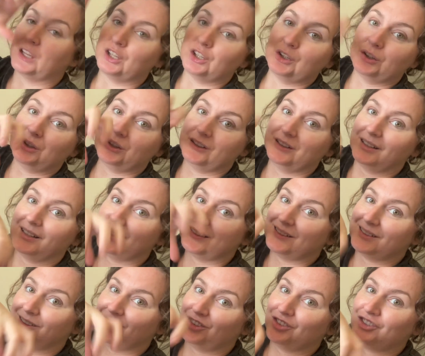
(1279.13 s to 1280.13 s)
goodness
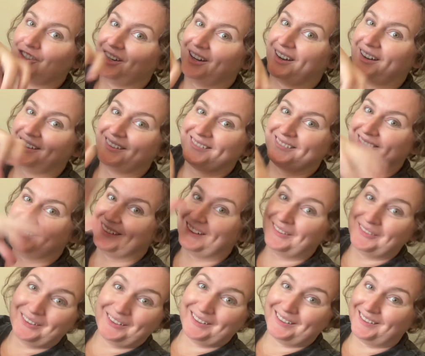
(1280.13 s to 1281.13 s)
in the jar,
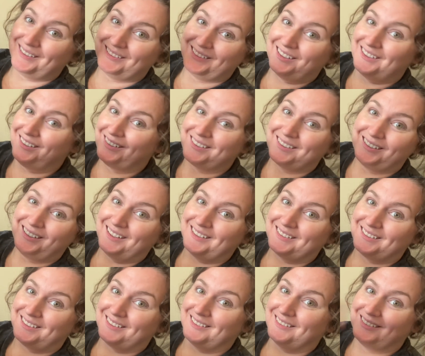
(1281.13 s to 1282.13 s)
whatever it is that you're
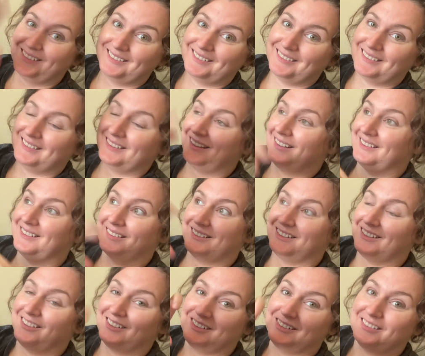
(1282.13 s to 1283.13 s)
collecting.
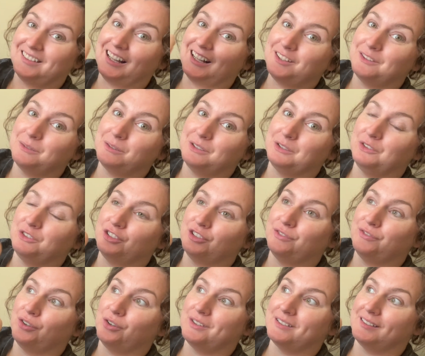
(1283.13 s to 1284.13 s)
You're just
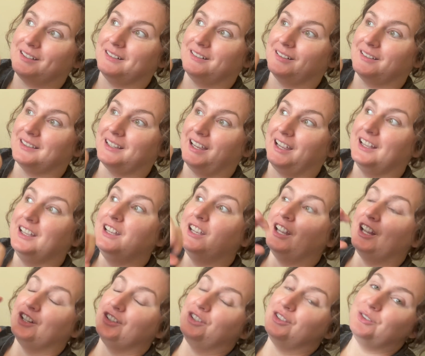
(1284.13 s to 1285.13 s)
focusing on that,
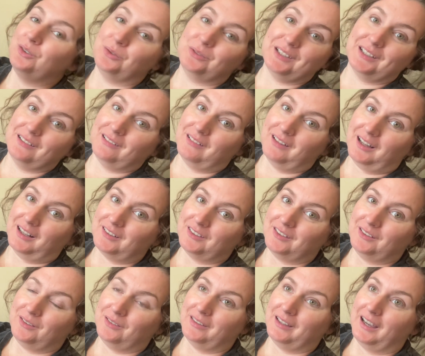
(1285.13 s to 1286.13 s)
and you don't need a lot to
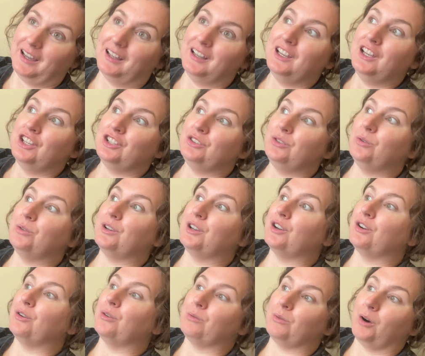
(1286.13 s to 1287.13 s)
do that. You
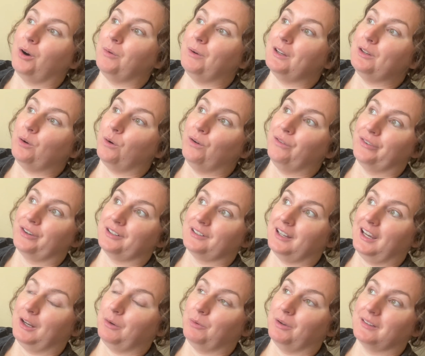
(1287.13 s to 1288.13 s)
can grow it
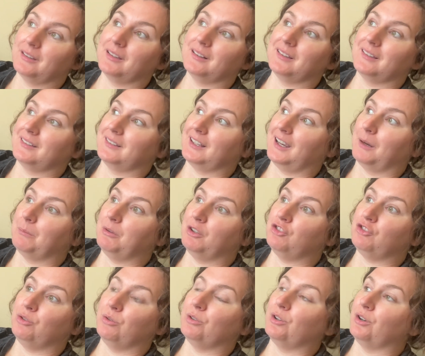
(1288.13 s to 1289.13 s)
overnight. Once it's
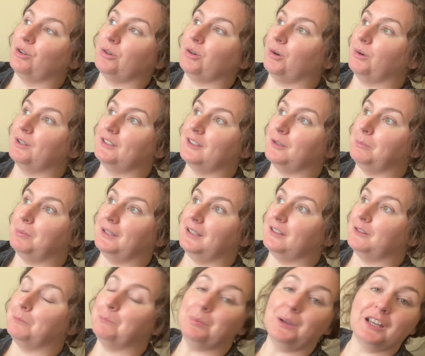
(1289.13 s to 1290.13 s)
established, you can grow it to be
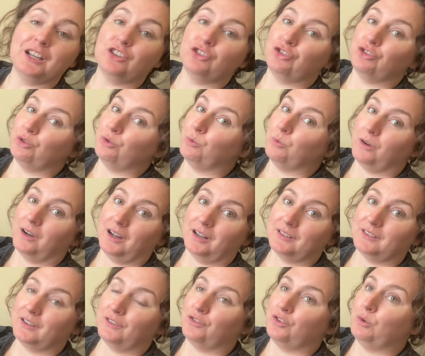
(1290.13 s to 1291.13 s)
as big as you
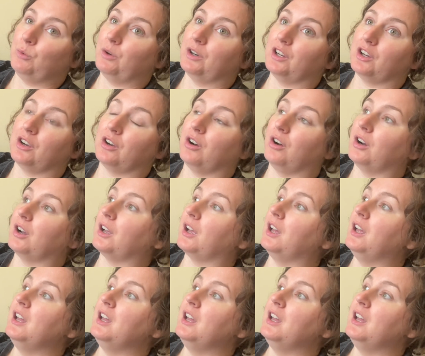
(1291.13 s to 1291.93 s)
want. If you want to cook